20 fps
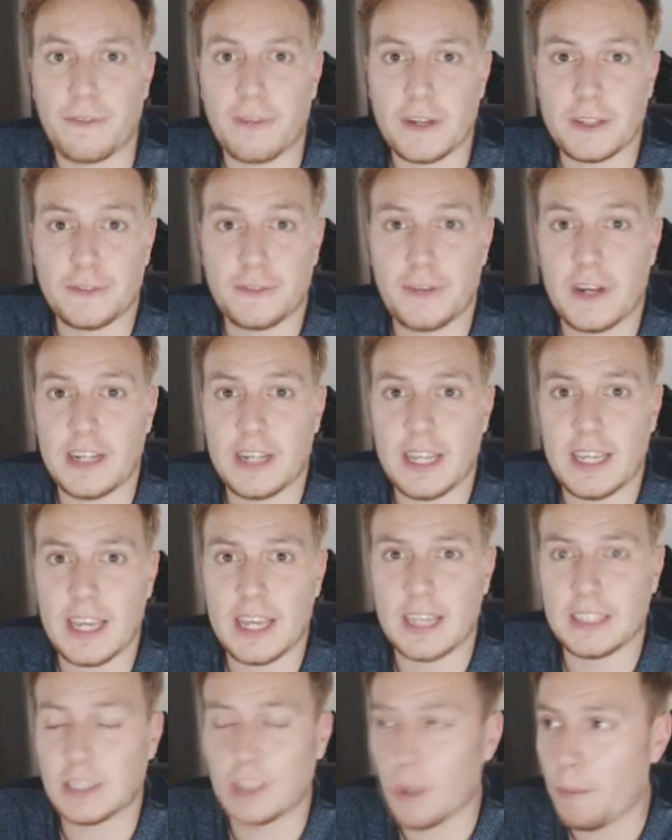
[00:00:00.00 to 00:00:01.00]
So our first
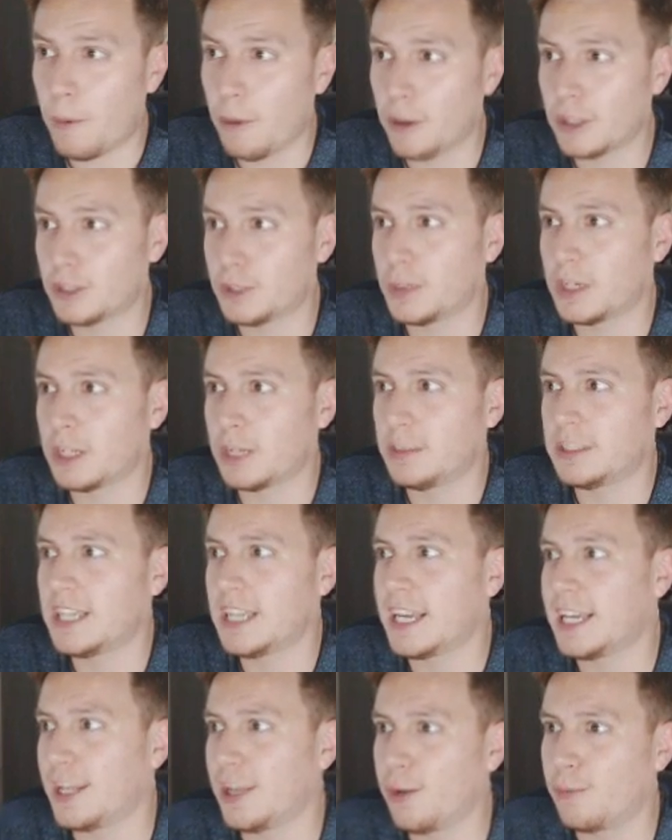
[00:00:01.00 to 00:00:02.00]
friendly is upon us. We're going to
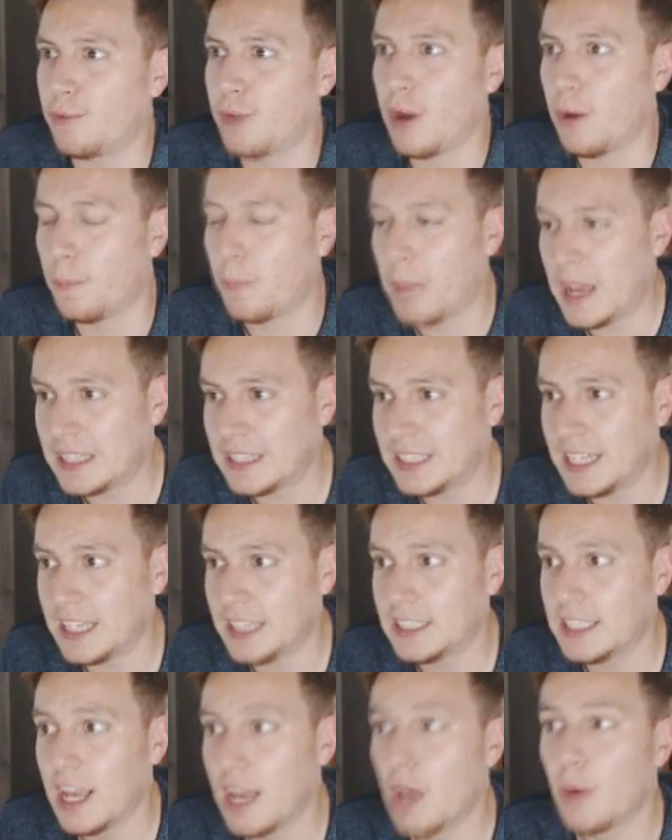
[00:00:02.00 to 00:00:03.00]
be taking on Real
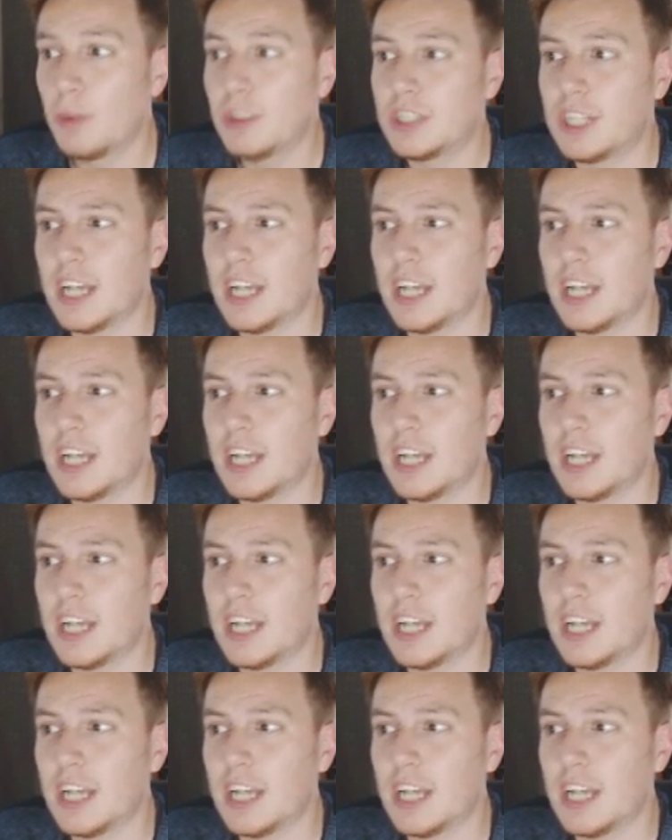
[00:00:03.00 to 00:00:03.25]
Betis.